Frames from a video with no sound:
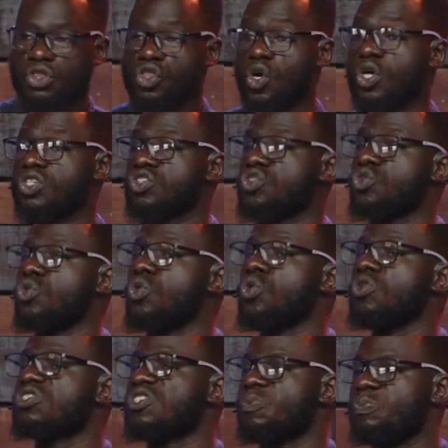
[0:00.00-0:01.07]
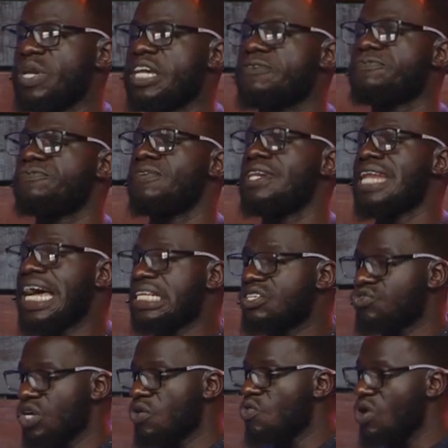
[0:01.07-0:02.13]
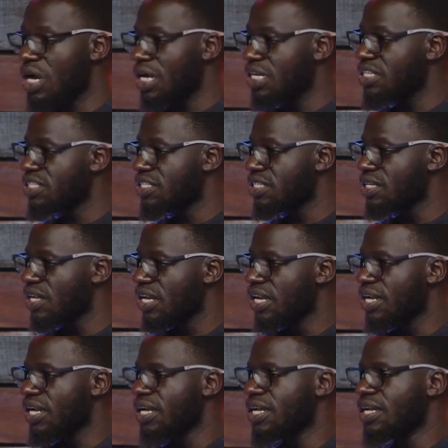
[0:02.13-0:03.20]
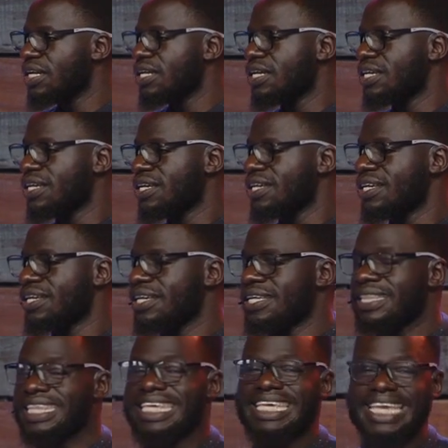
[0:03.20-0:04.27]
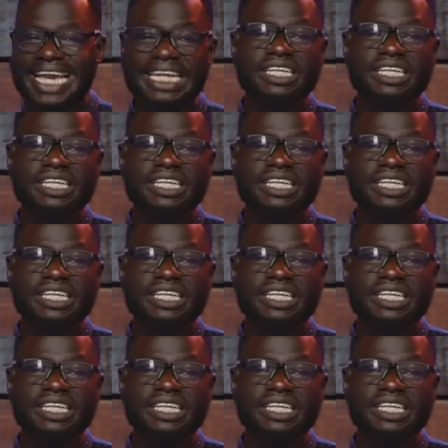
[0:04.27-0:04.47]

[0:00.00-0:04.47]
Those who speak flattering words, the